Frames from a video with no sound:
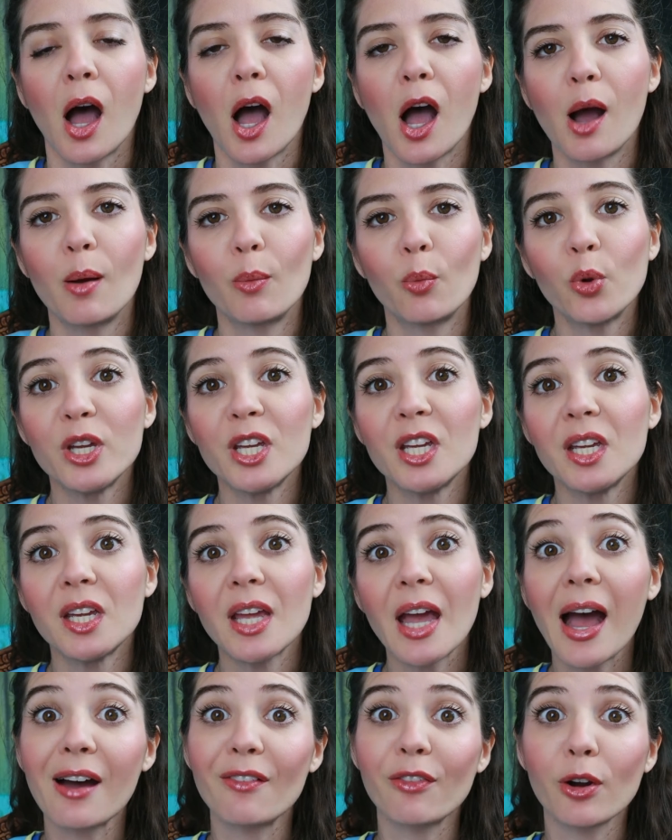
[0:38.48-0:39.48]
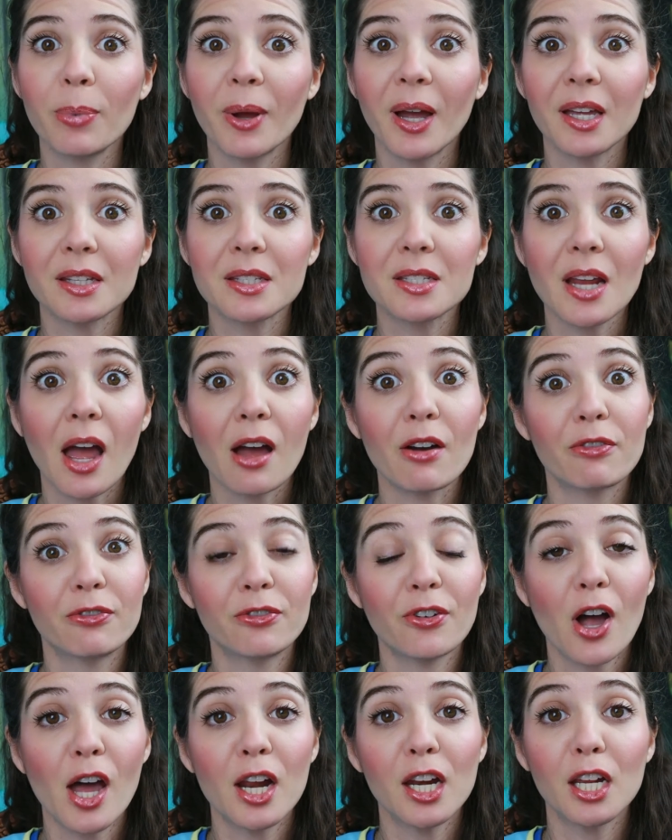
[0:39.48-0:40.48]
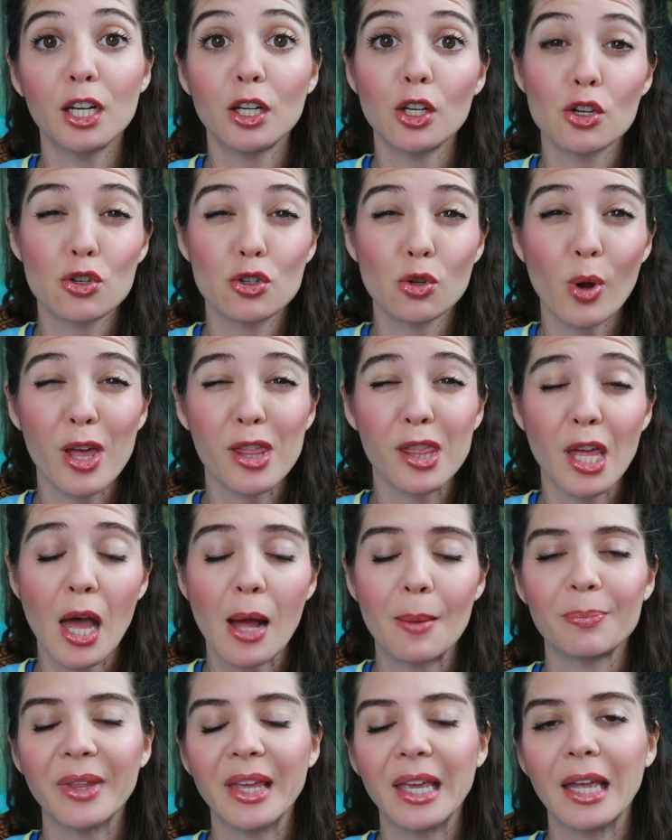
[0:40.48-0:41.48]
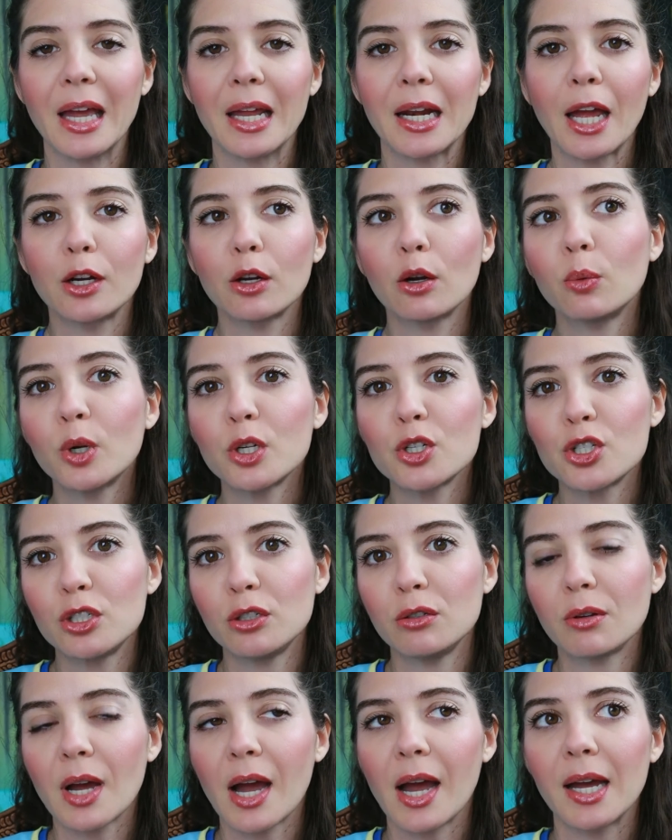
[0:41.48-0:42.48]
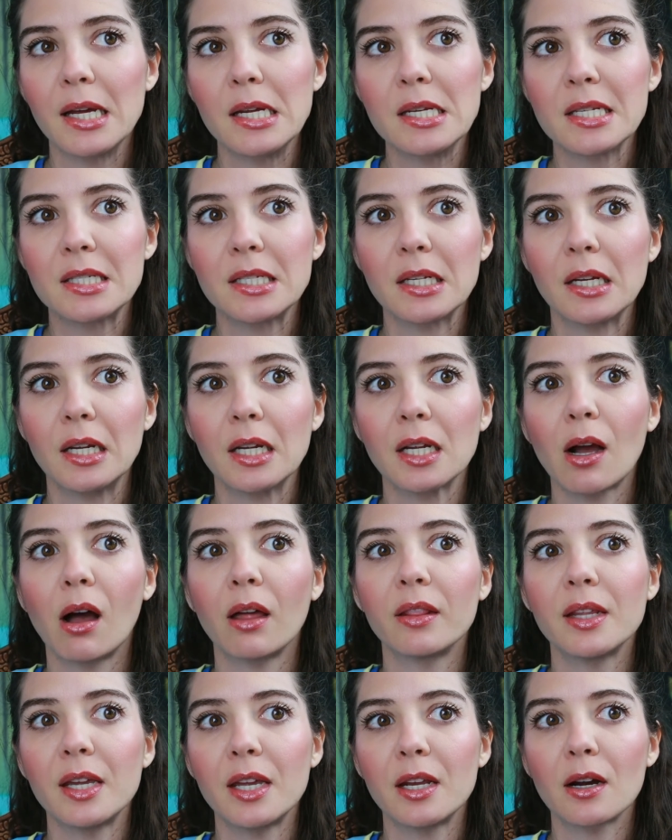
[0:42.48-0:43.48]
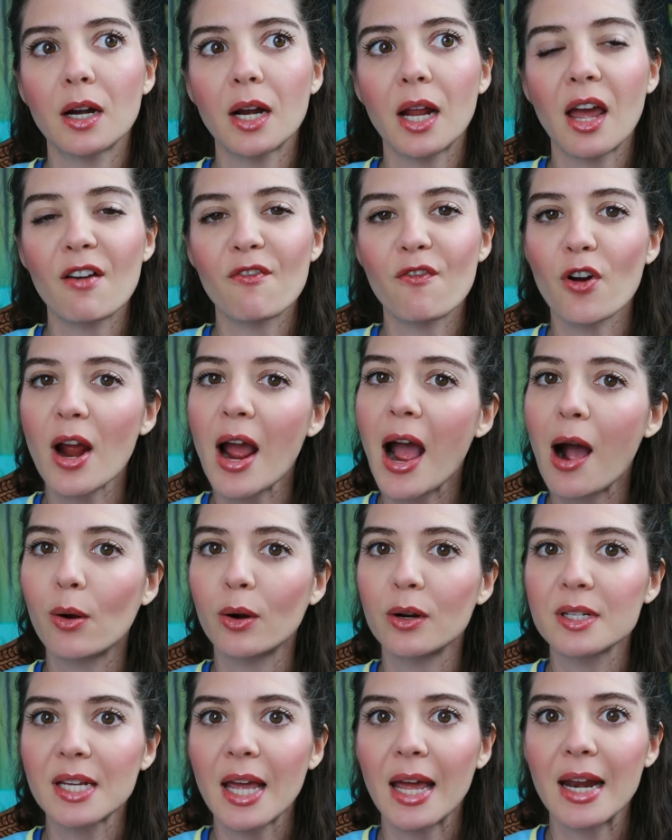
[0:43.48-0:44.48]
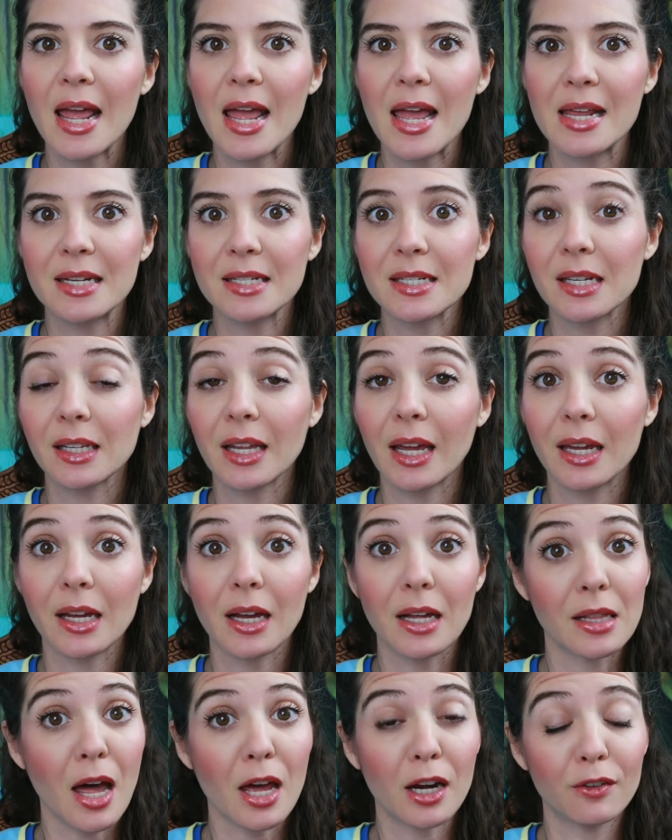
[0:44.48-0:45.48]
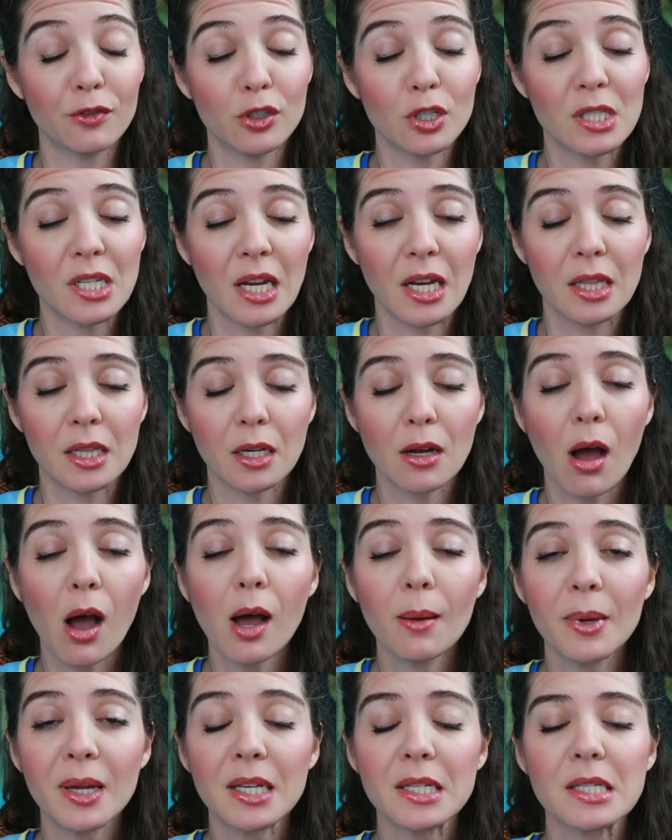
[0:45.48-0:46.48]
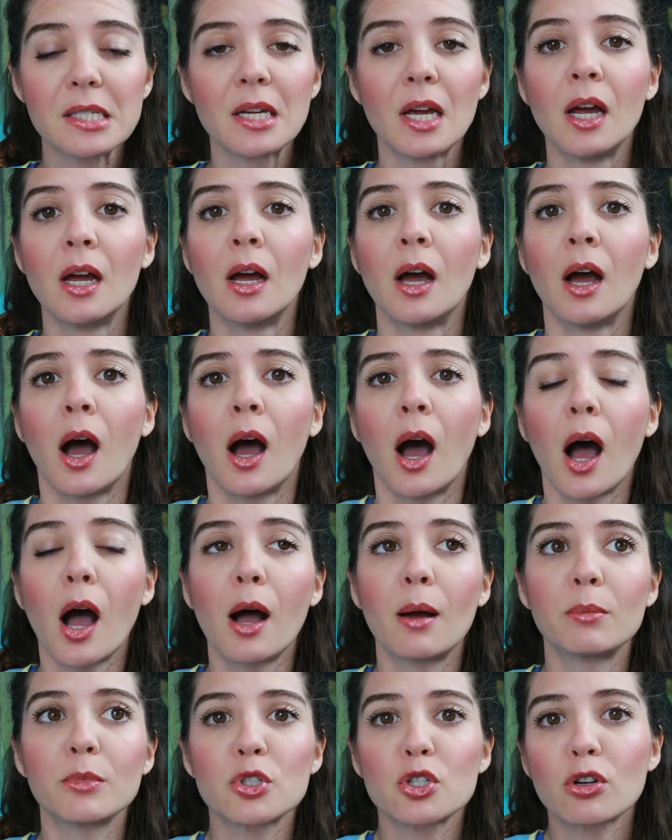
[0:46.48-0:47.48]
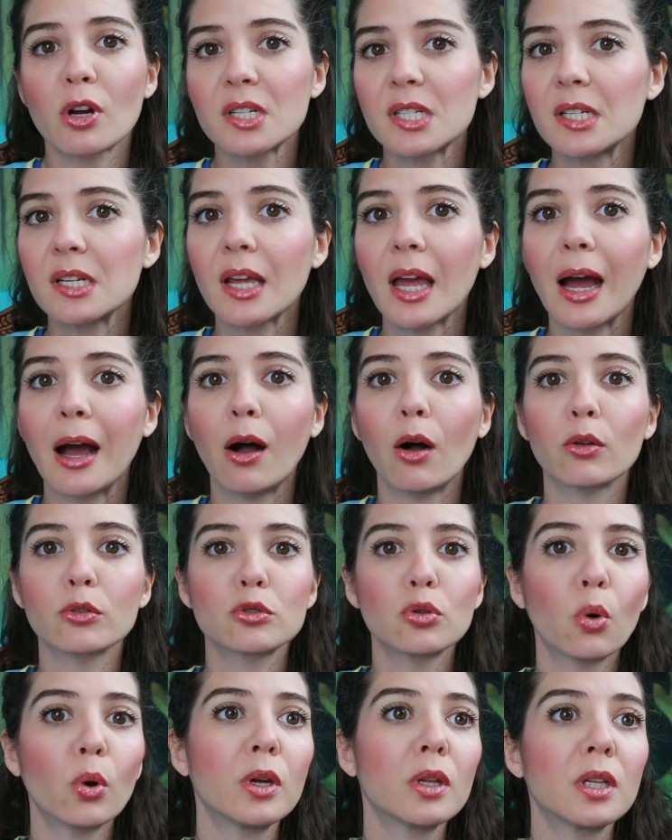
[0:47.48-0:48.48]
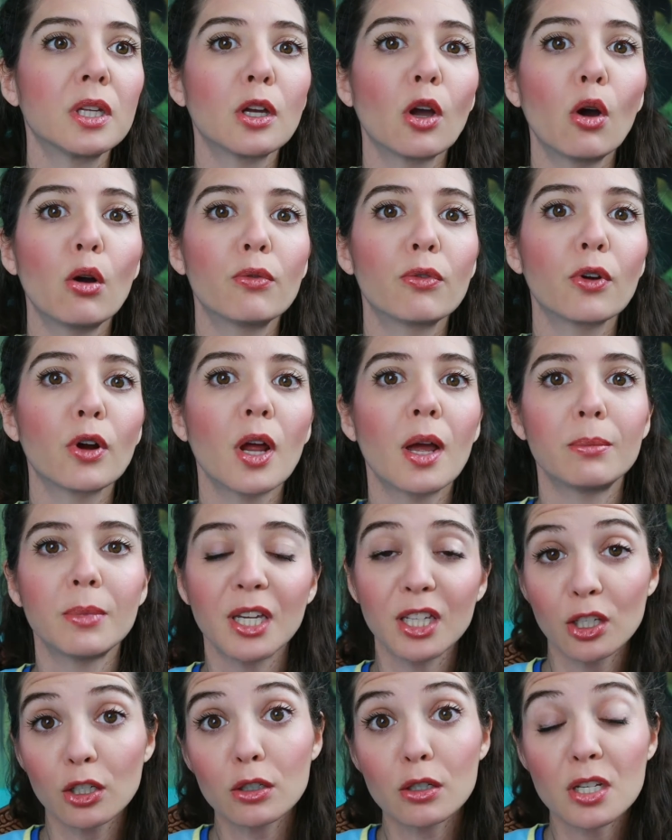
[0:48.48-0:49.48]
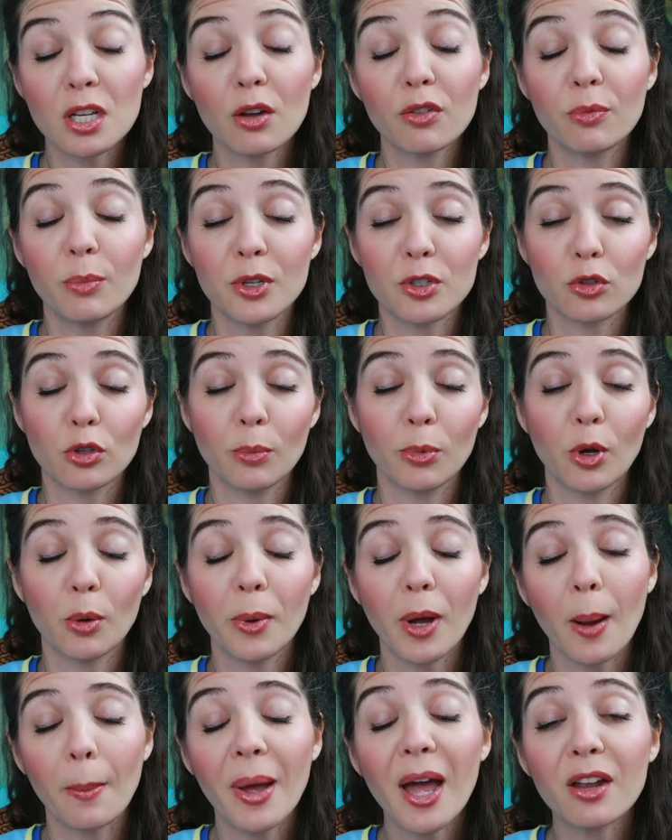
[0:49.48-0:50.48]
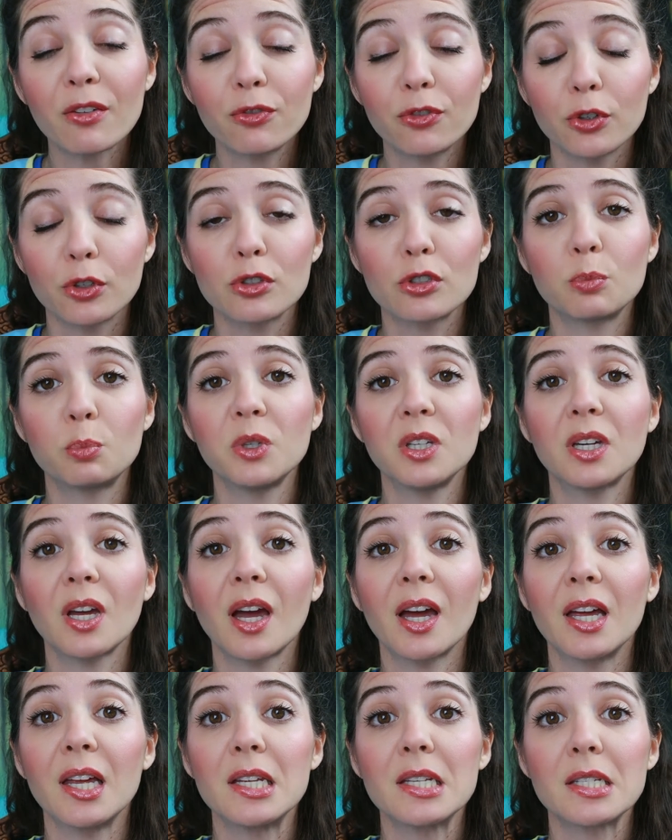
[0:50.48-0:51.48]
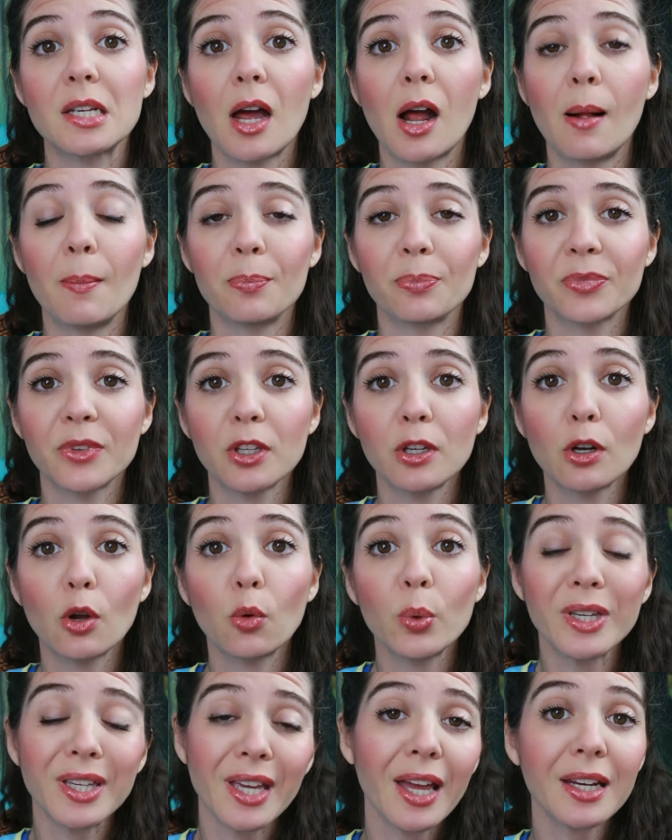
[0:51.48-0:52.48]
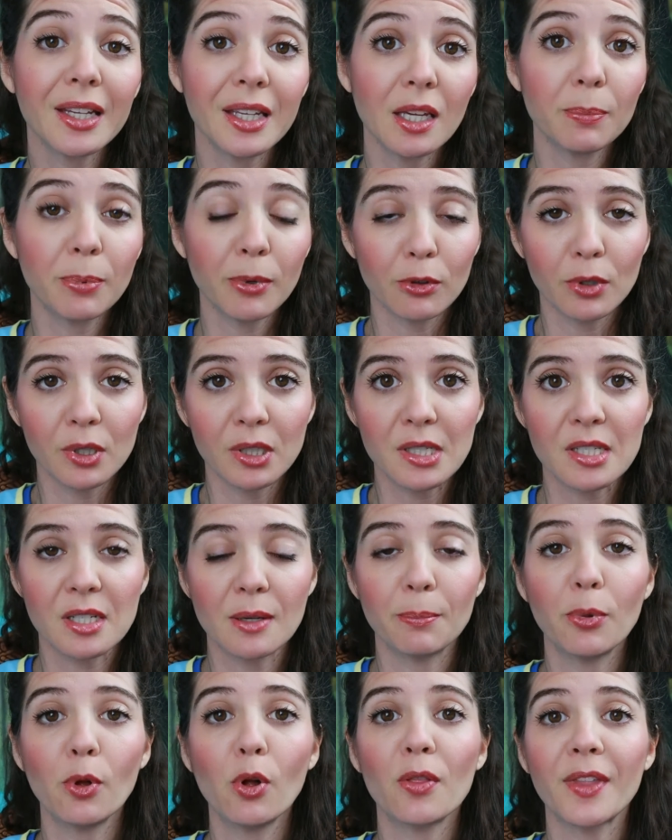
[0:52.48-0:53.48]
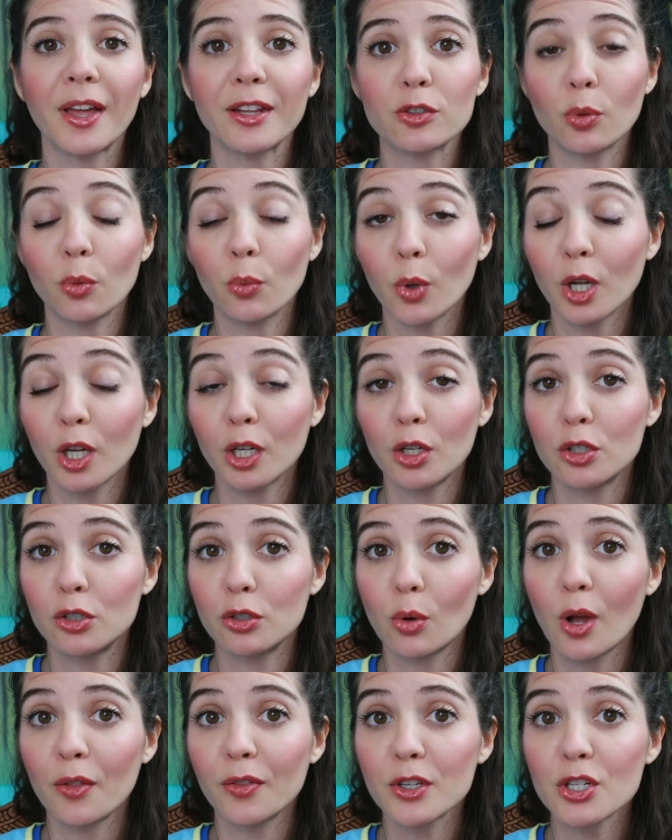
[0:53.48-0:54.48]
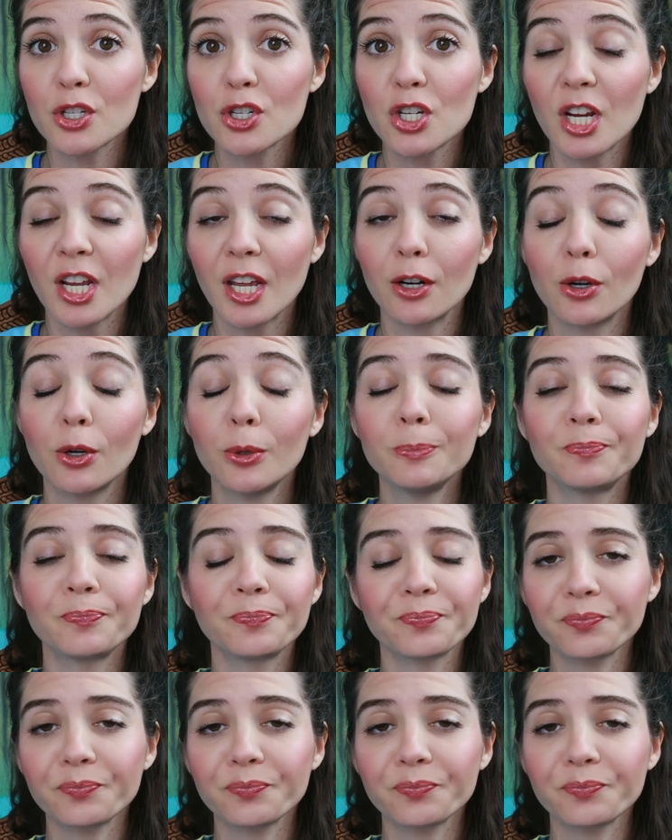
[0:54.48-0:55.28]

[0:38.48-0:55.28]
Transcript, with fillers: Um, we have our pets, have fun and enjoy them, and I don't want you guys sitting on the internet for hours at end like a lot of you say in the comments, um, stressing out, toiling over, and making yourself miserable about pet foods, because um, you know, we can keep it really simple, and that's what we're going to do on this channel.